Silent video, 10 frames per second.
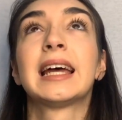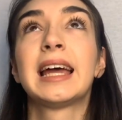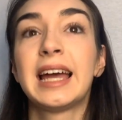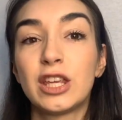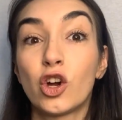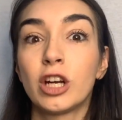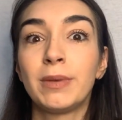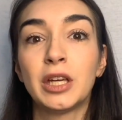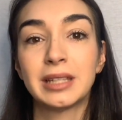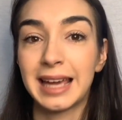you're going to be
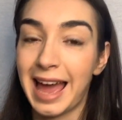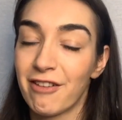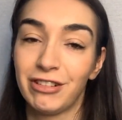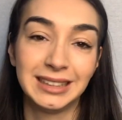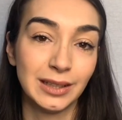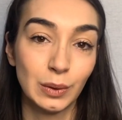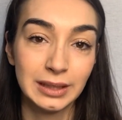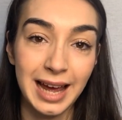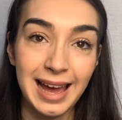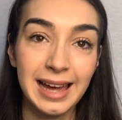using it every single
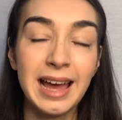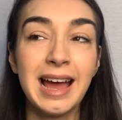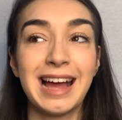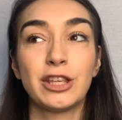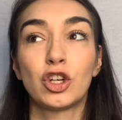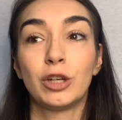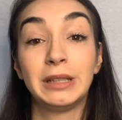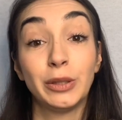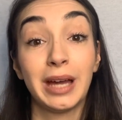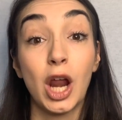day and you're going to be
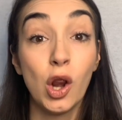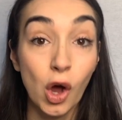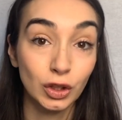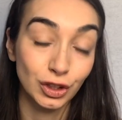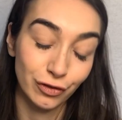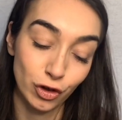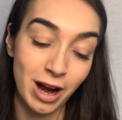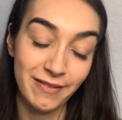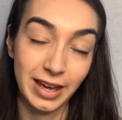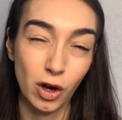doing a lot of
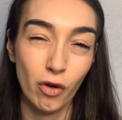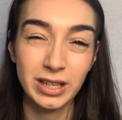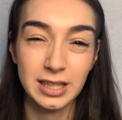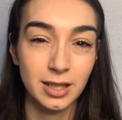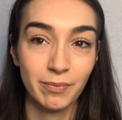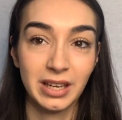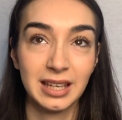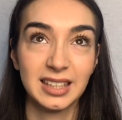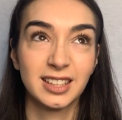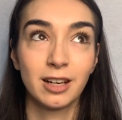driving? Or is it something
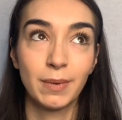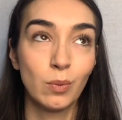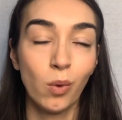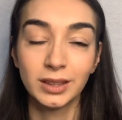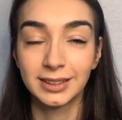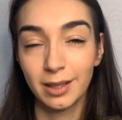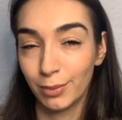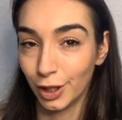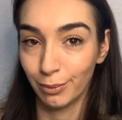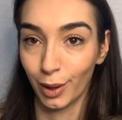that's going to be once in a
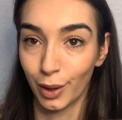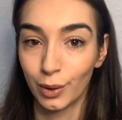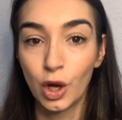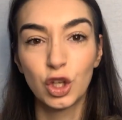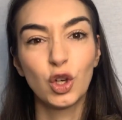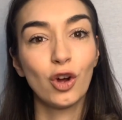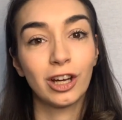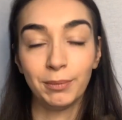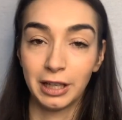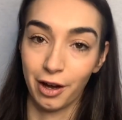blue moon, you're not going
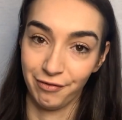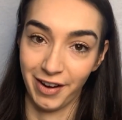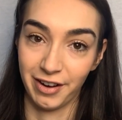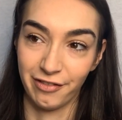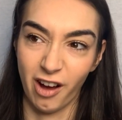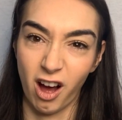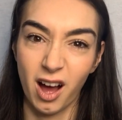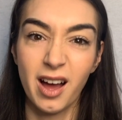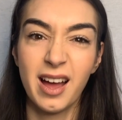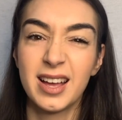to be going very far?
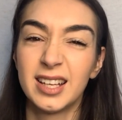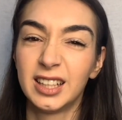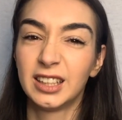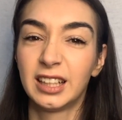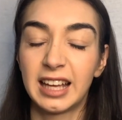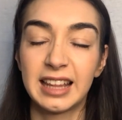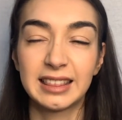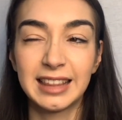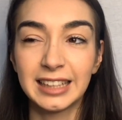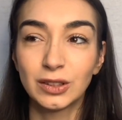
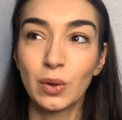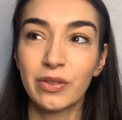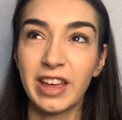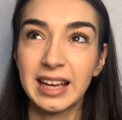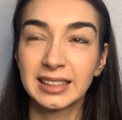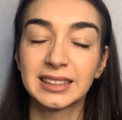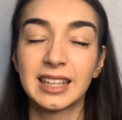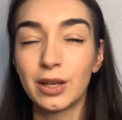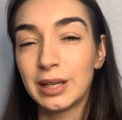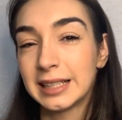There's sort of things that
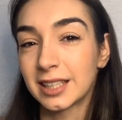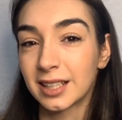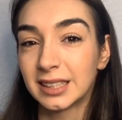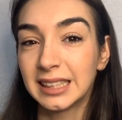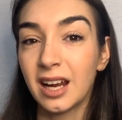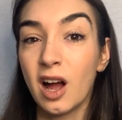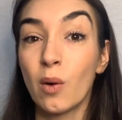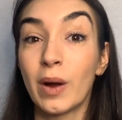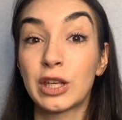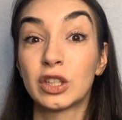you need to consider
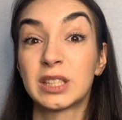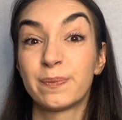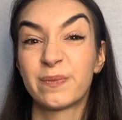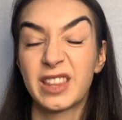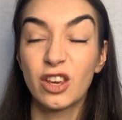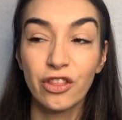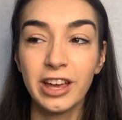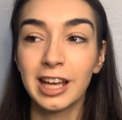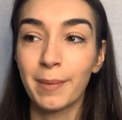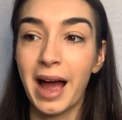when you're
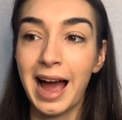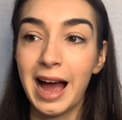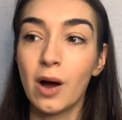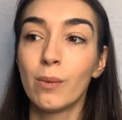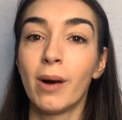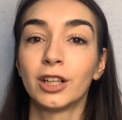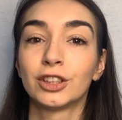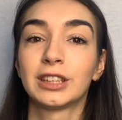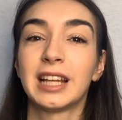thinking about how much that